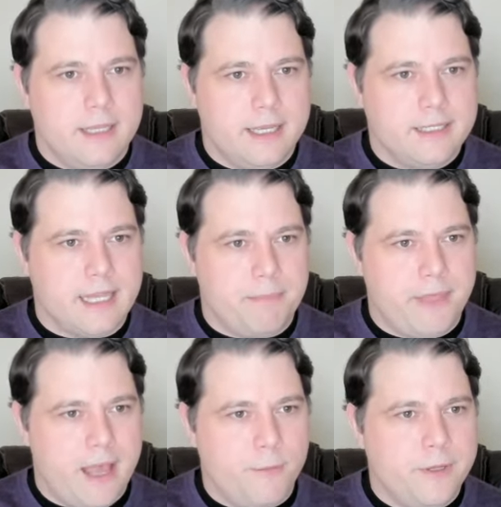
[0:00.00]
accept
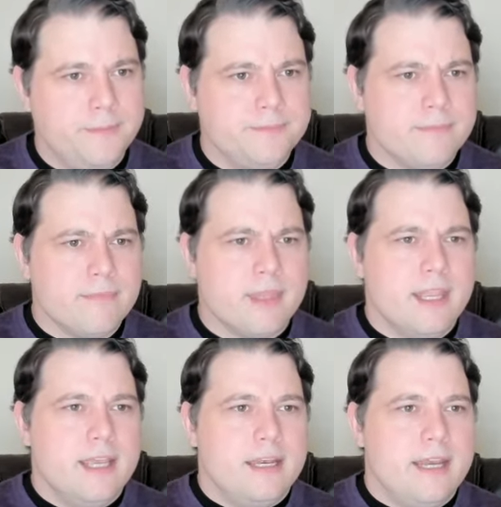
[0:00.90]
that one.
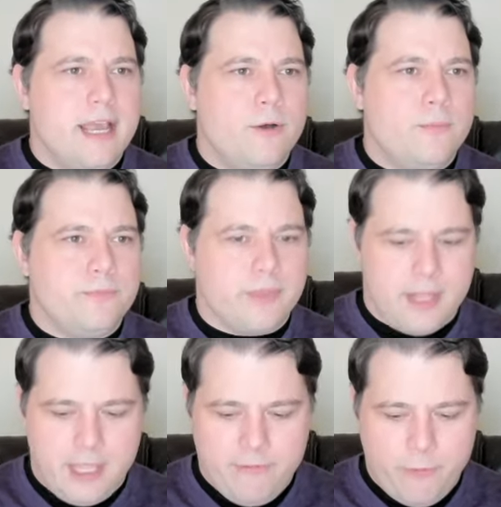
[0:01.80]
Now,
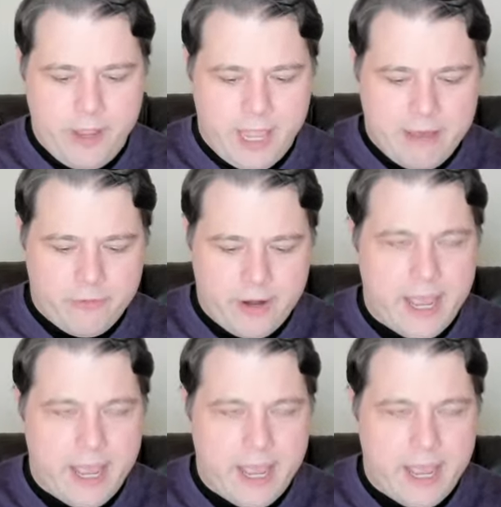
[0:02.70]
if we ever